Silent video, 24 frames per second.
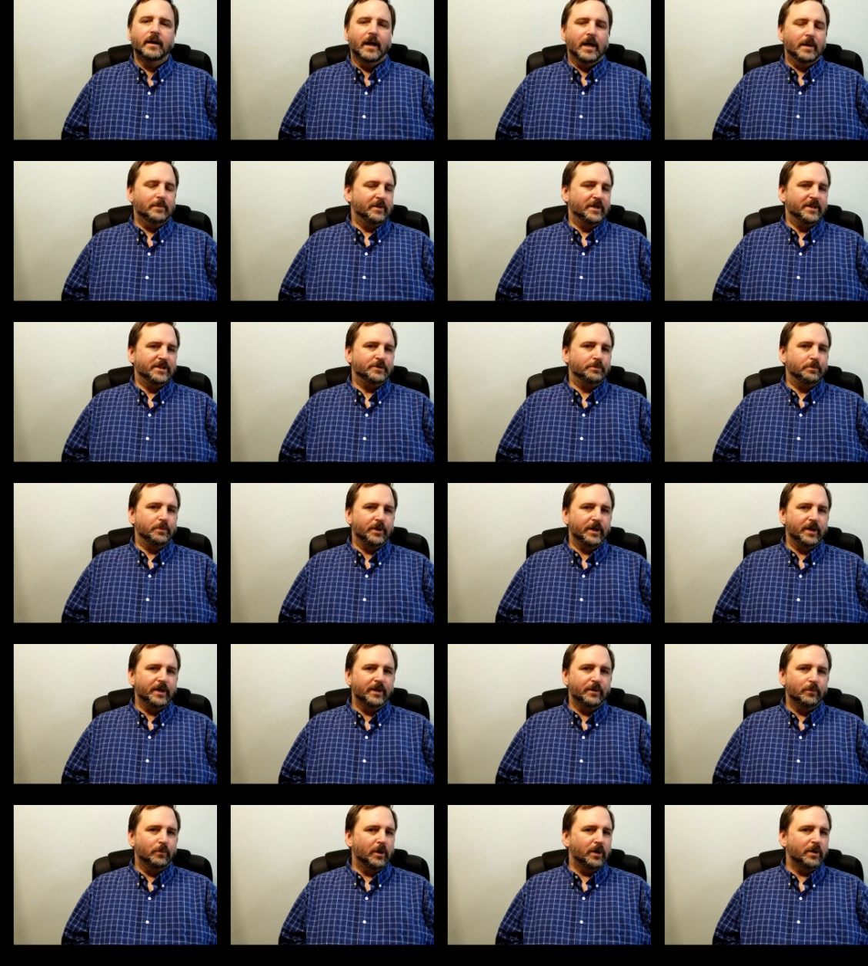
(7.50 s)
Gitsplitta,
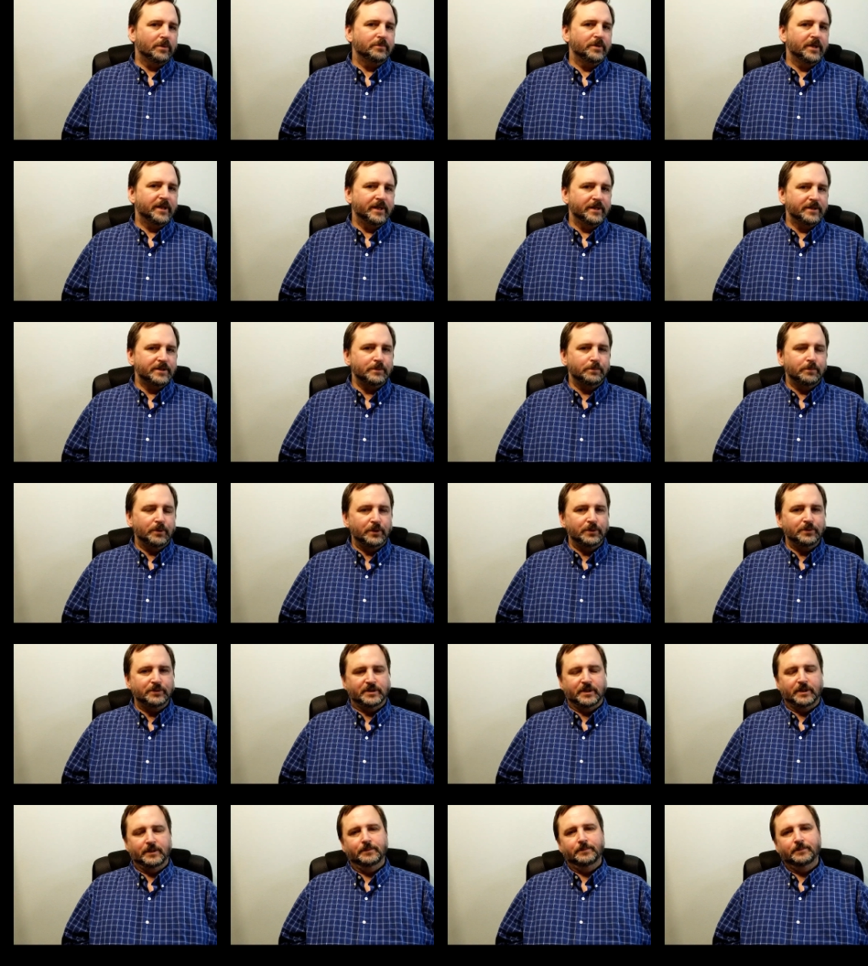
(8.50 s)
and welcome to
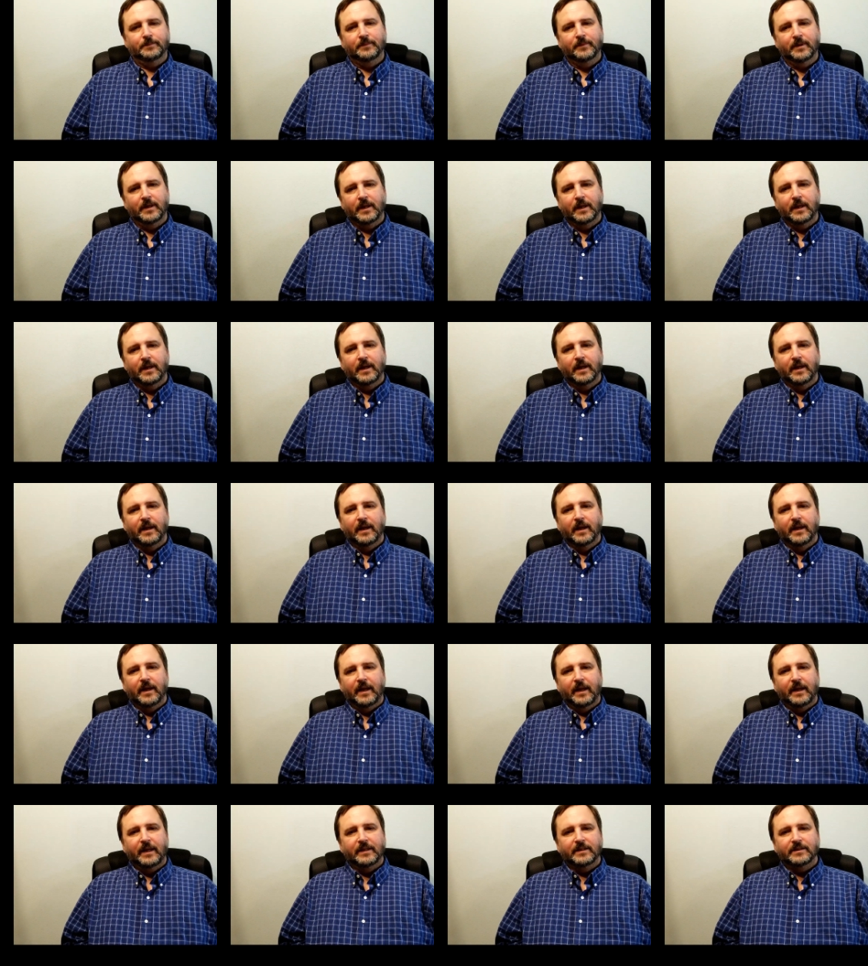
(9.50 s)
Gitspalooza.
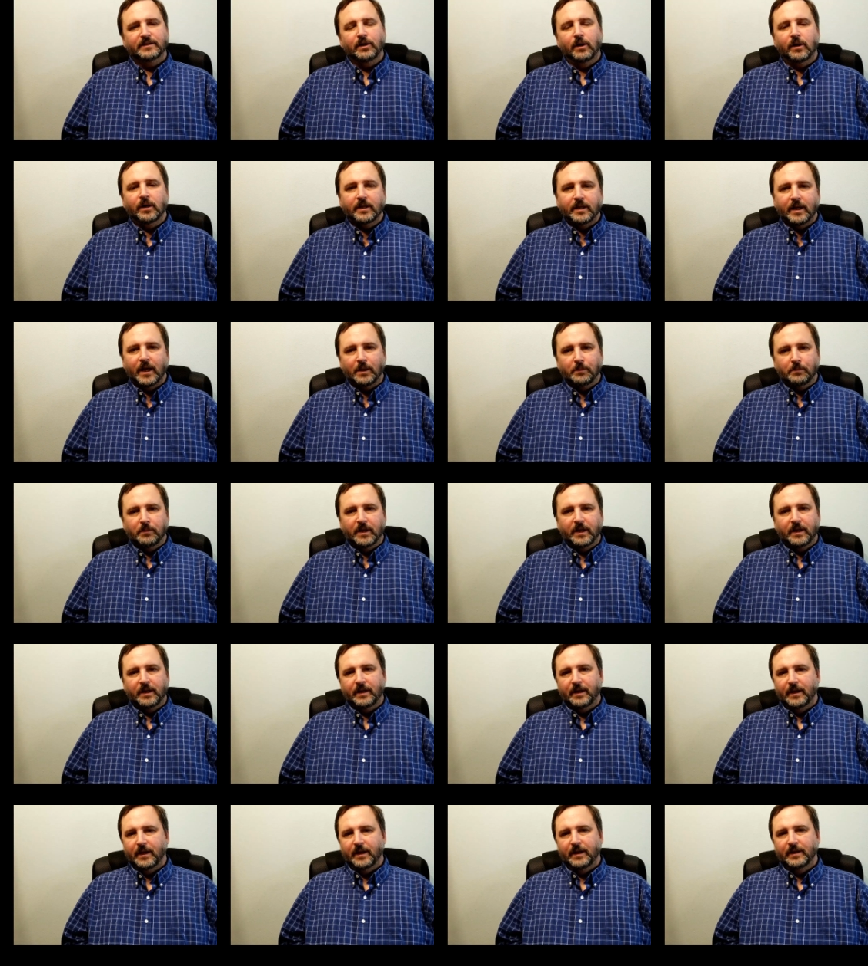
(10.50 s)
It dawned on
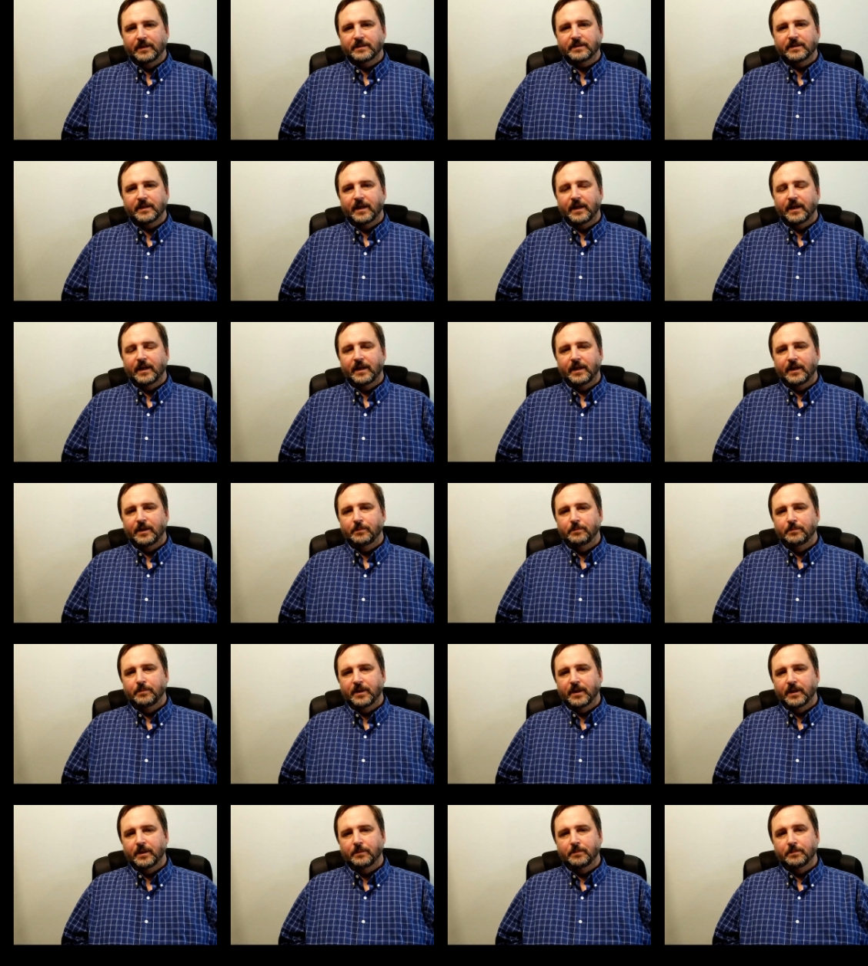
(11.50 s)
me as I'd
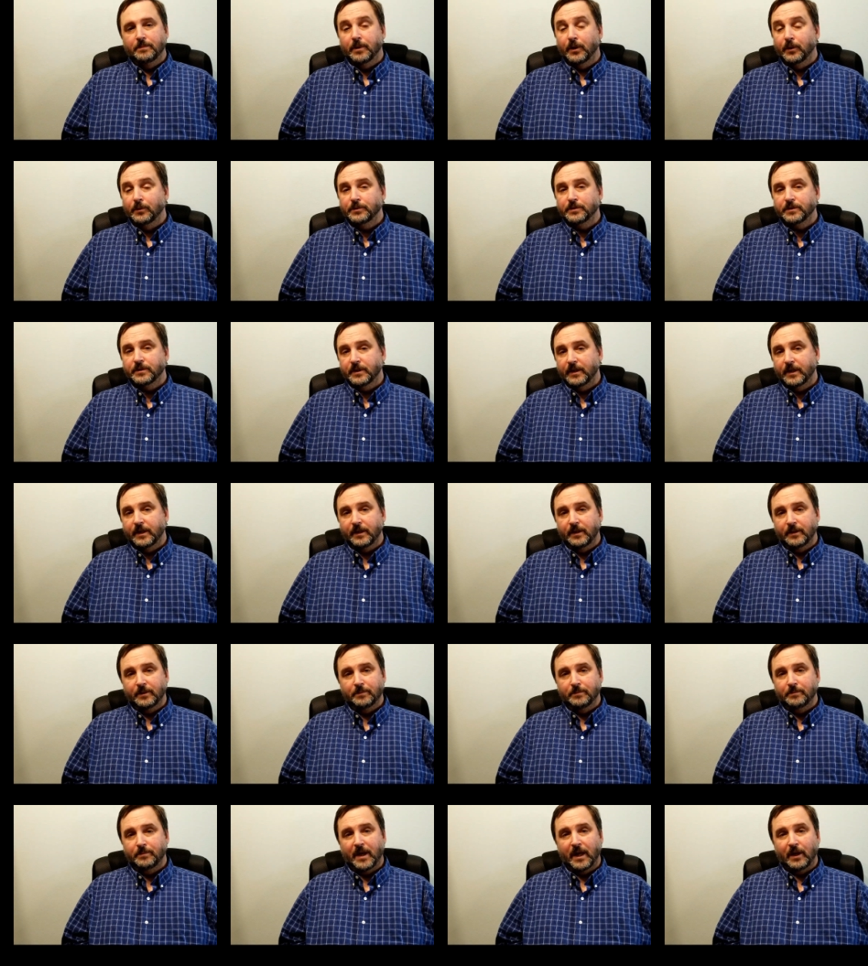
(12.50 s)
been
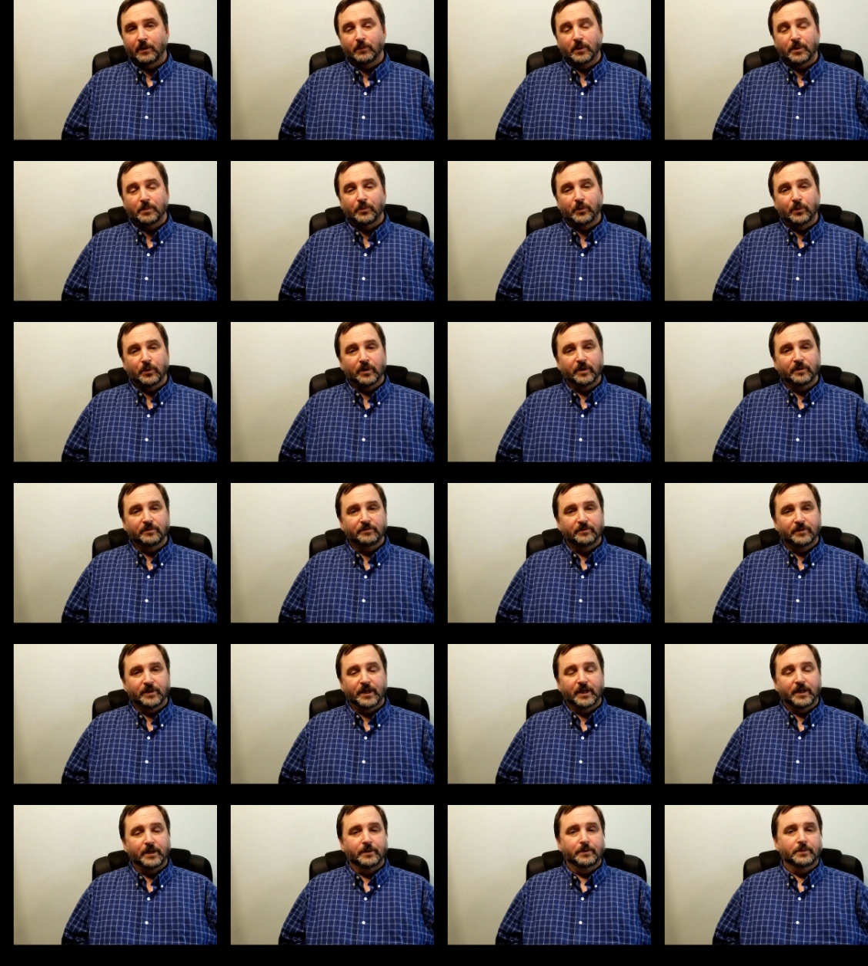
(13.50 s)
posting battle report
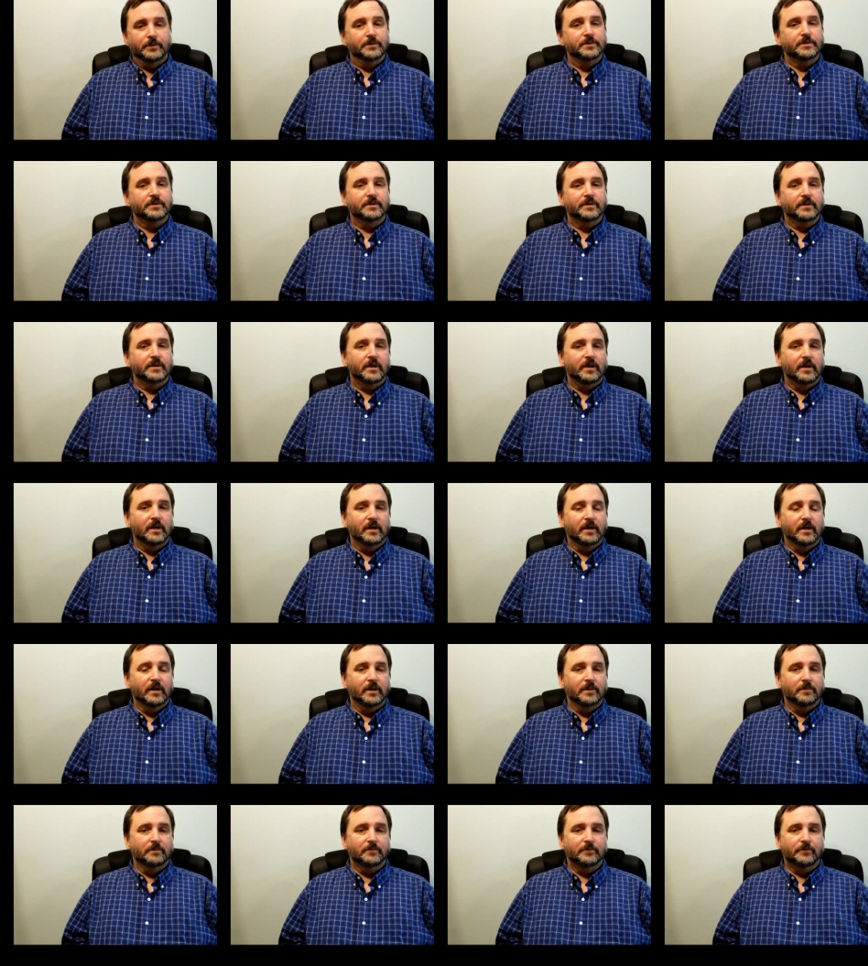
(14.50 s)
videos
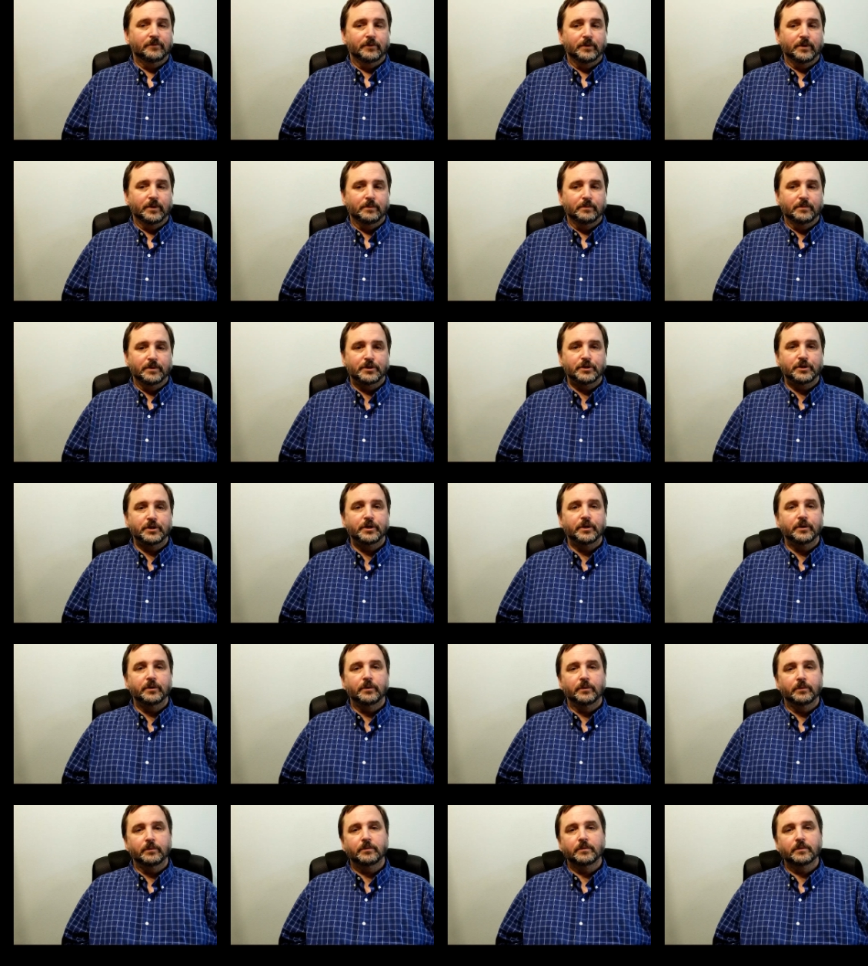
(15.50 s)
for the Bushido
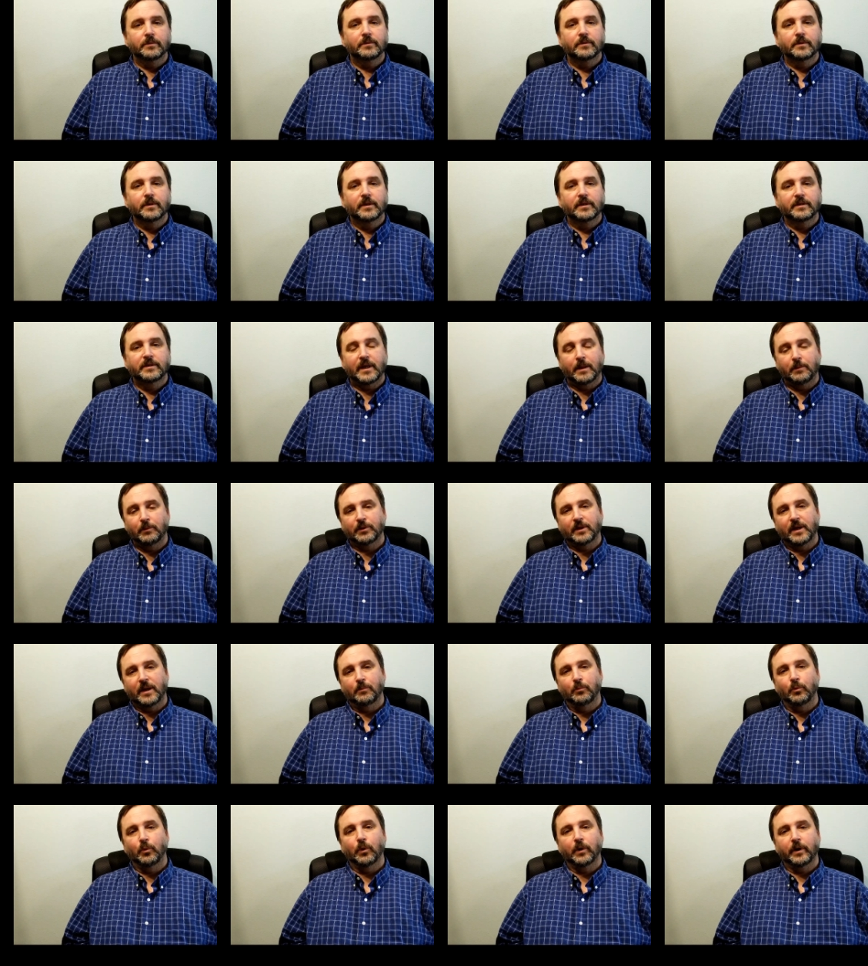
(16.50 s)

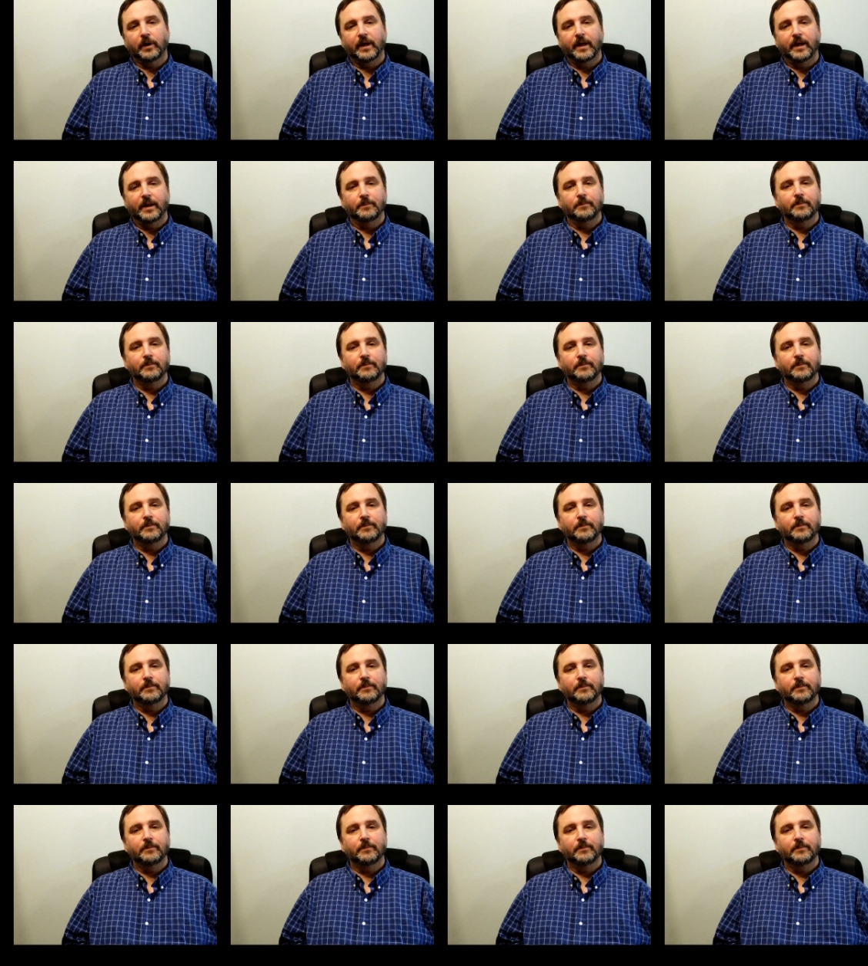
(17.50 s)
tabletop war game